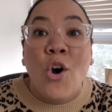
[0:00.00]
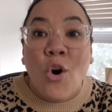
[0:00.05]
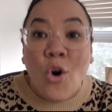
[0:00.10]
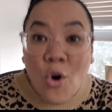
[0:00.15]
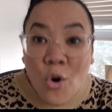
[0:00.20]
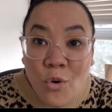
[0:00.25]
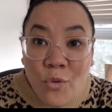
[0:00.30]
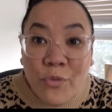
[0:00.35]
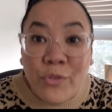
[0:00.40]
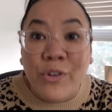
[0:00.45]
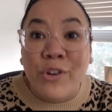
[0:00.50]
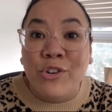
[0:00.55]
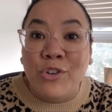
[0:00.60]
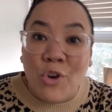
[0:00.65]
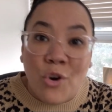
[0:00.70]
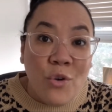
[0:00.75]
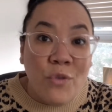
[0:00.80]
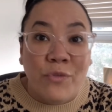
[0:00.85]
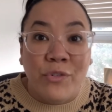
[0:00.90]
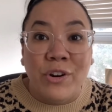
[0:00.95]
over and
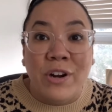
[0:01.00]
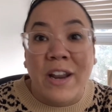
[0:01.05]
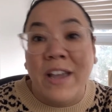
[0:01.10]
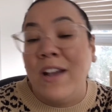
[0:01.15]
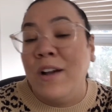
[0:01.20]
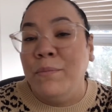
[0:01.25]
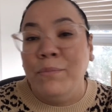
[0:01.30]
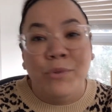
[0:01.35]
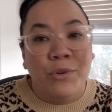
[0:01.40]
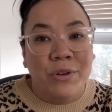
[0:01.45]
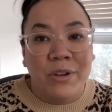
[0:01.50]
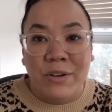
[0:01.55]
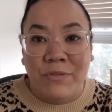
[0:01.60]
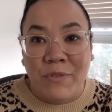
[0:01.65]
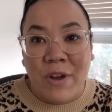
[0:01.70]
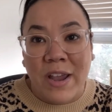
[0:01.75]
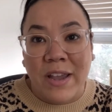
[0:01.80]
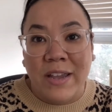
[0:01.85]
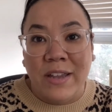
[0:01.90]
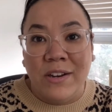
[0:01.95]
over like a broken
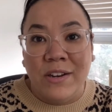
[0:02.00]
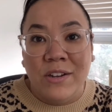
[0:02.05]
record.